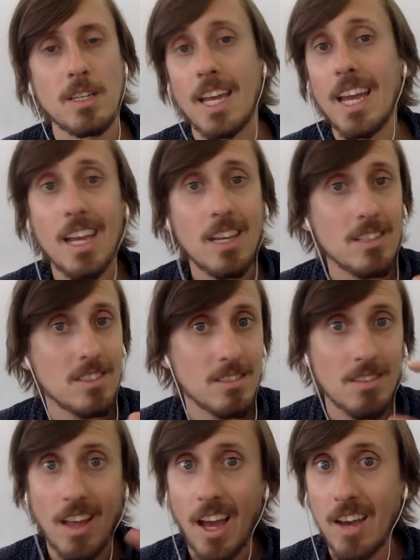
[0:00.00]
A's
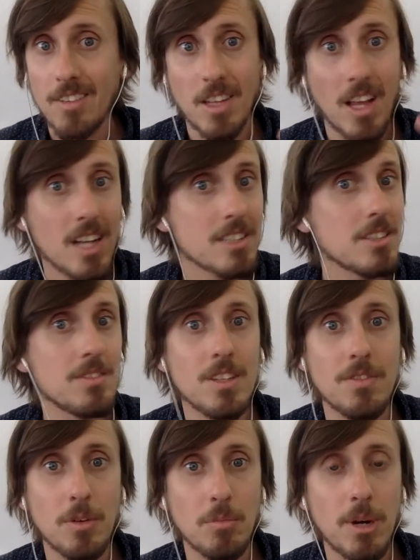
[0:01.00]
that have lots of
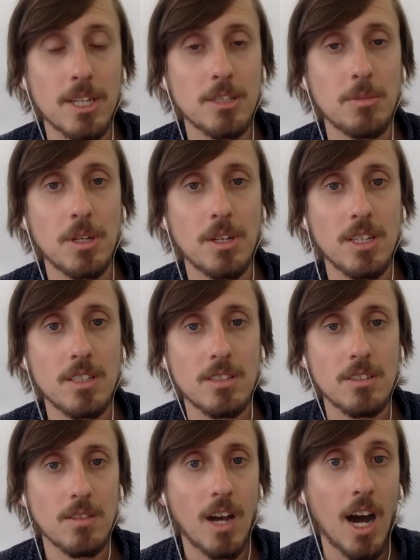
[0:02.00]
different
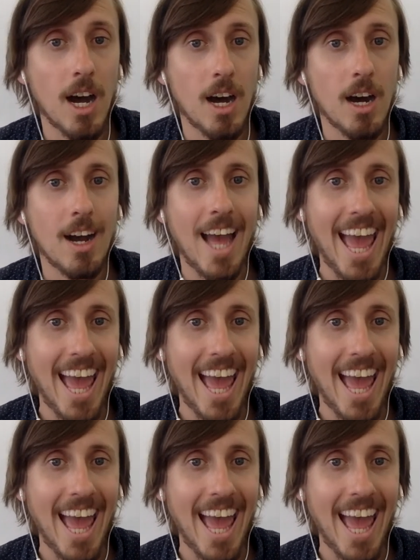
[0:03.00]
possibilities. A.